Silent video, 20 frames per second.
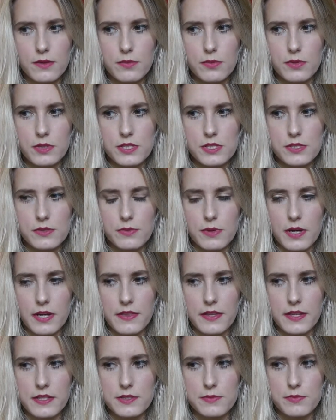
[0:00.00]
what's the
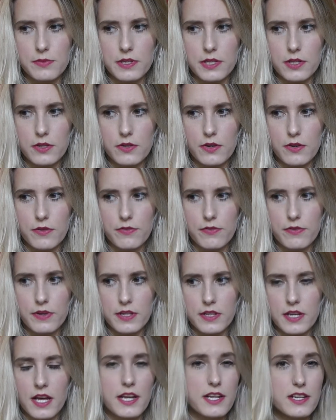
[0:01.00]
word that's when you're not a
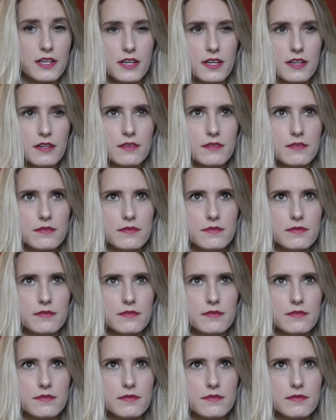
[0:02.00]
friend? And a...